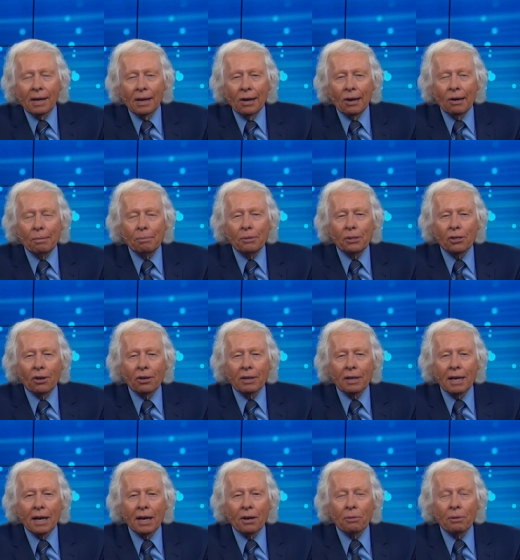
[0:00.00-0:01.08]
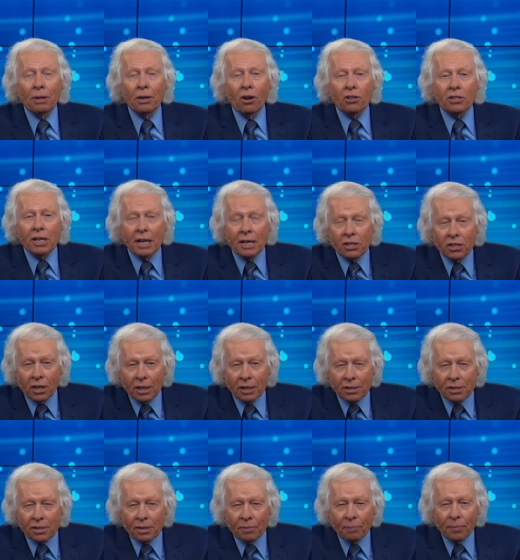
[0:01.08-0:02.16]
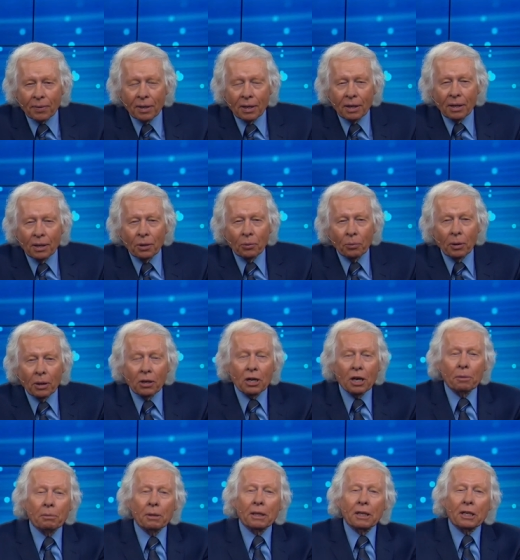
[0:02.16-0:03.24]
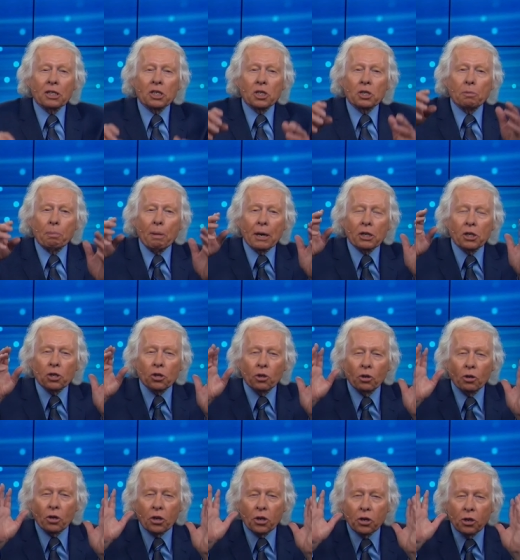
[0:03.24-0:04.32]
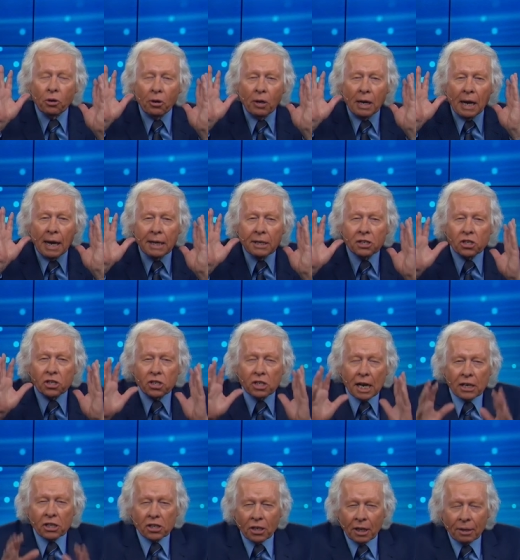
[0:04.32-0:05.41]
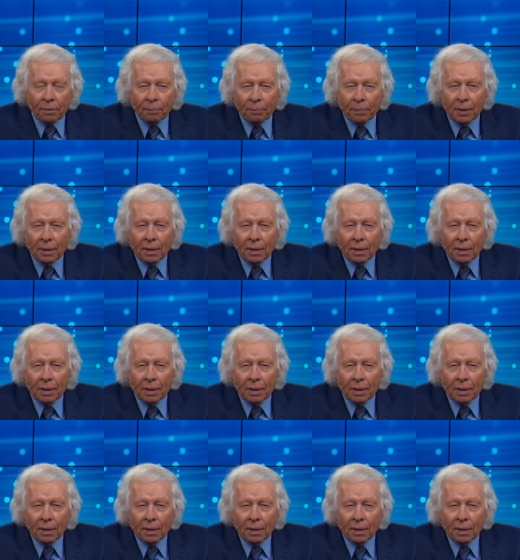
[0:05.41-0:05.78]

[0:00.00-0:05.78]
I'm John Carter in Los Angeles. Welcome to this special Q&A session.